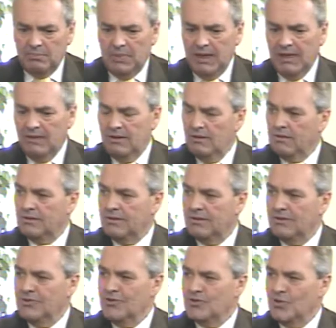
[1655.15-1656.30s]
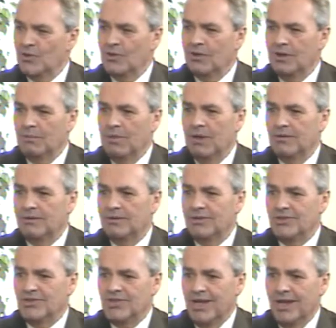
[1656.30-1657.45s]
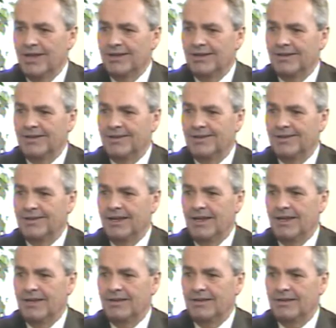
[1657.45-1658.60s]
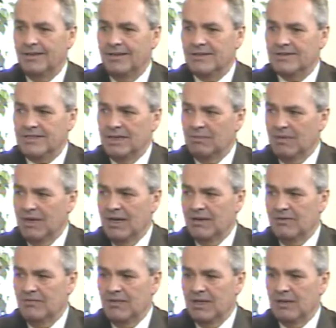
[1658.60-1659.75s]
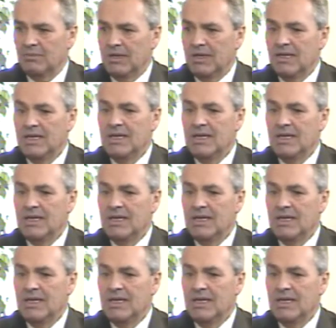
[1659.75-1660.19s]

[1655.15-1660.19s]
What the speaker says: being there concerned about the John and the stigma on the family.